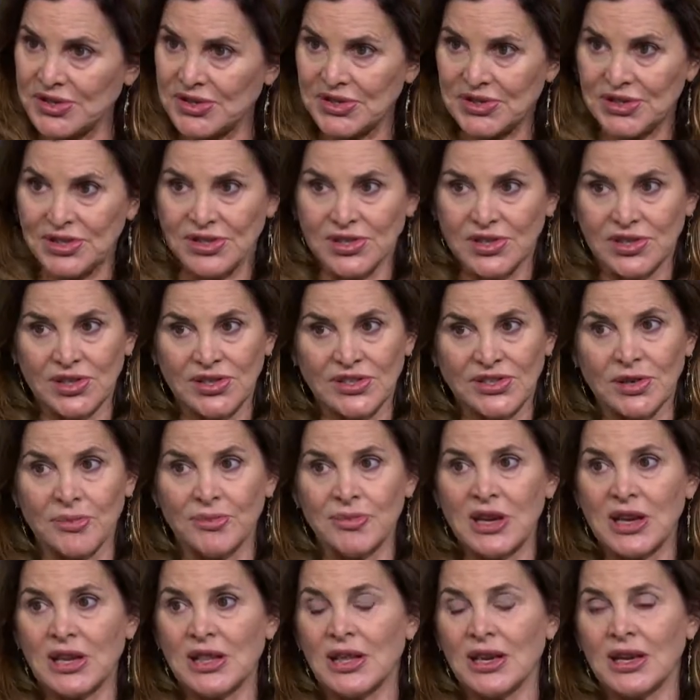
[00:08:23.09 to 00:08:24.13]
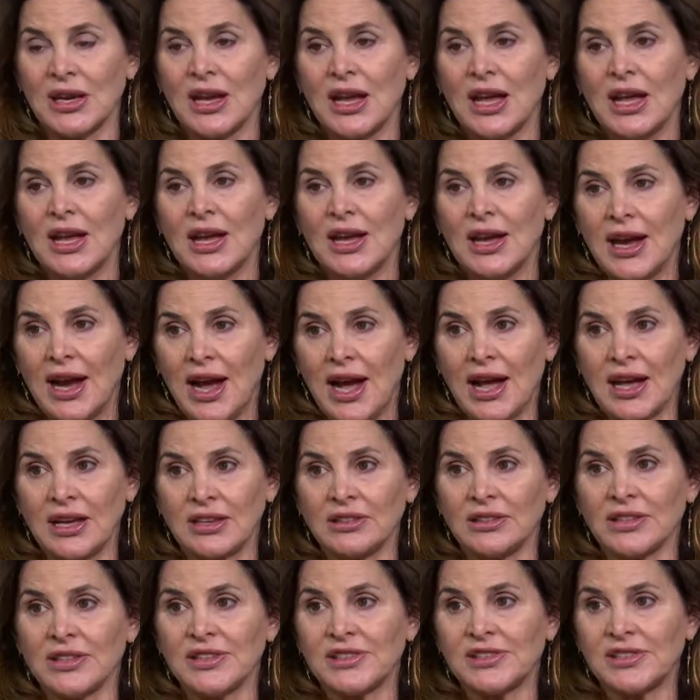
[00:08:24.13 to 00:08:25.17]
This is just something that
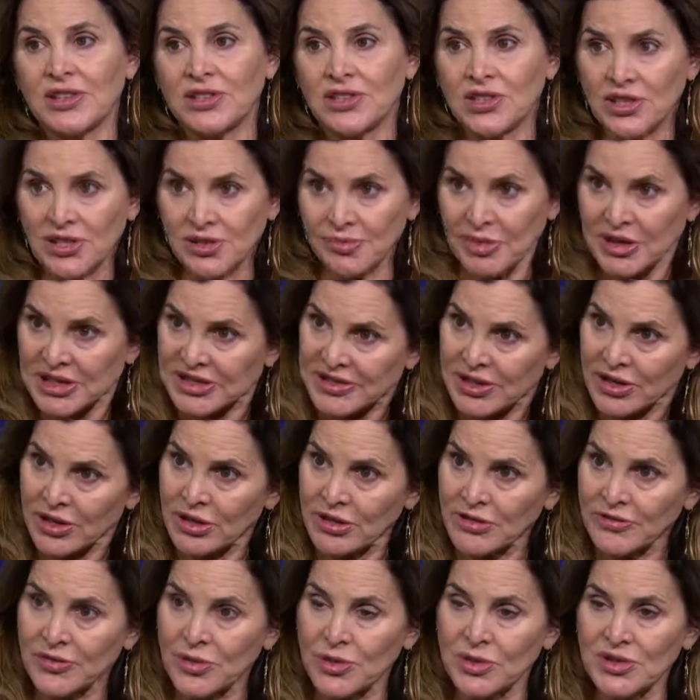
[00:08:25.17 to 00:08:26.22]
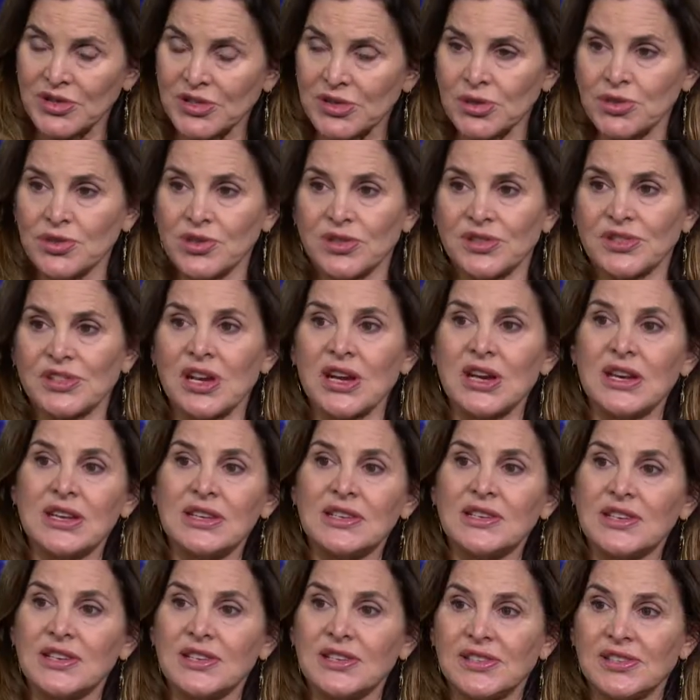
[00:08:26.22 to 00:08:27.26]
analysts such as myself or social
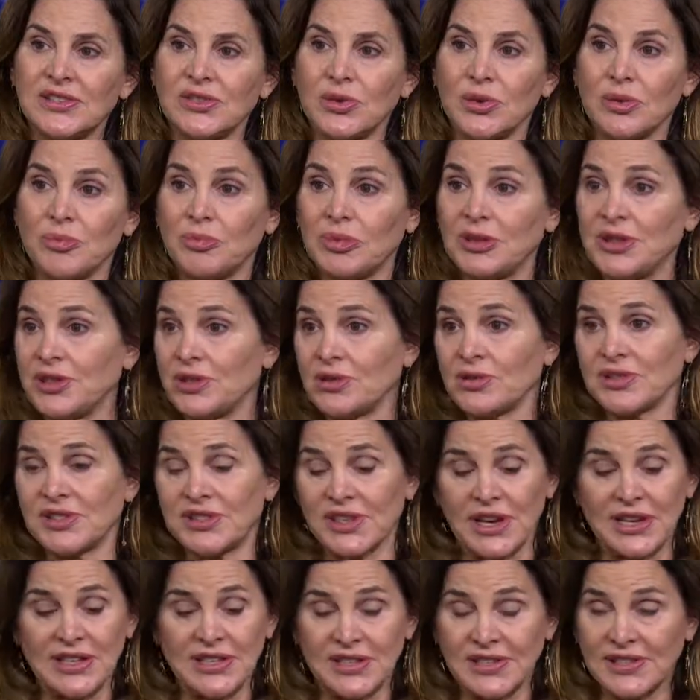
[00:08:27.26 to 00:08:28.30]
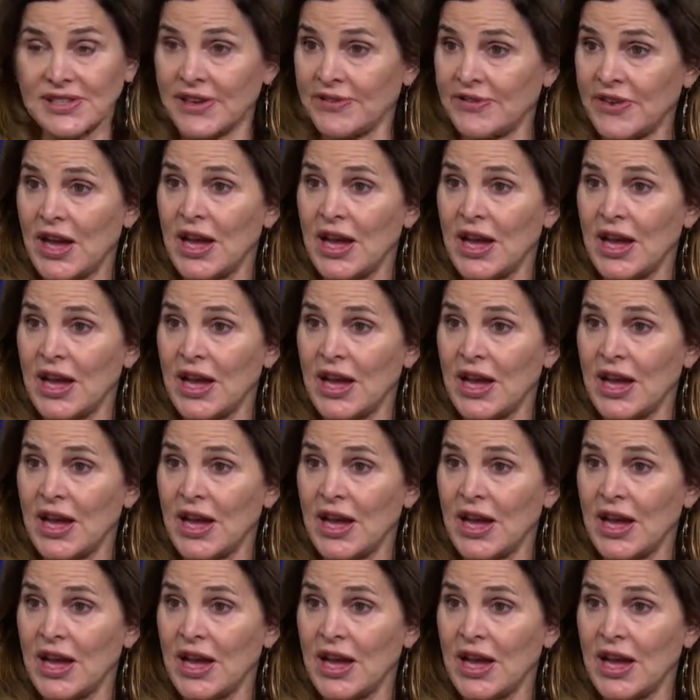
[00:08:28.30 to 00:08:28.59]
scientists or political scientists